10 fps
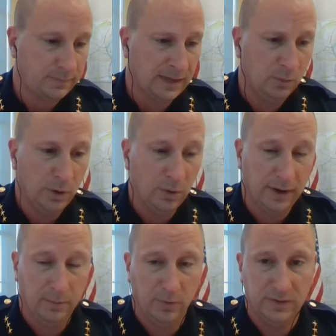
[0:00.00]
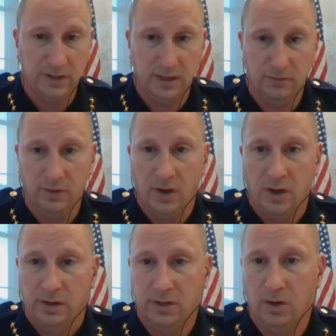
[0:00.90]
And we were able to give,
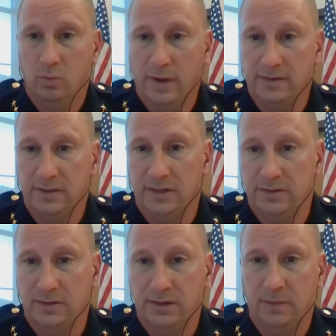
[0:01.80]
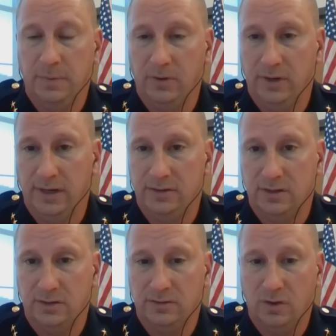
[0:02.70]
you know, residents the ability
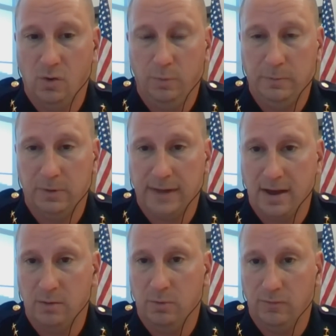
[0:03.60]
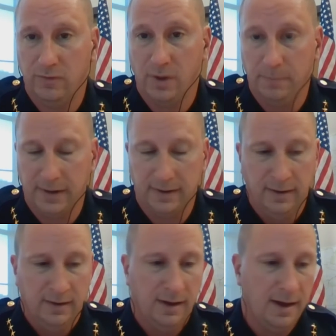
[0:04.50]
to, to hold people accountable for dumping
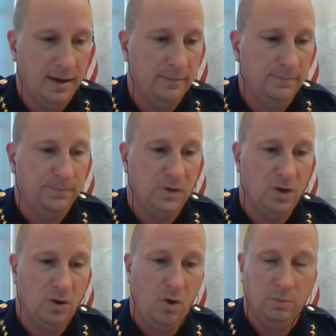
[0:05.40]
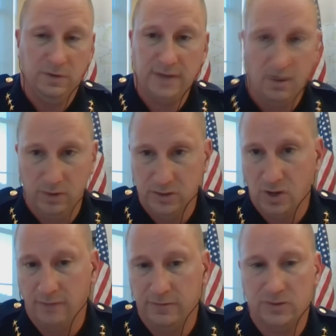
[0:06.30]
um, you know, homeless outreach
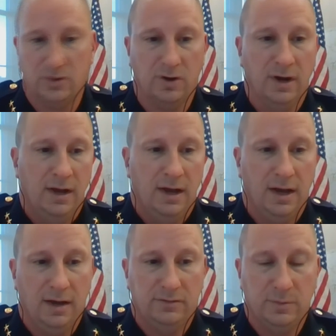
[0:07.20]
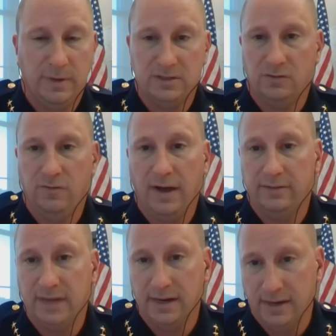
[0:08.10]
officer, uh, domestic
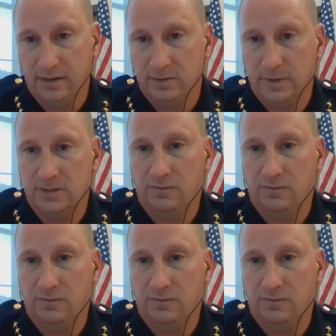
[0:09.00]
dedicated domestic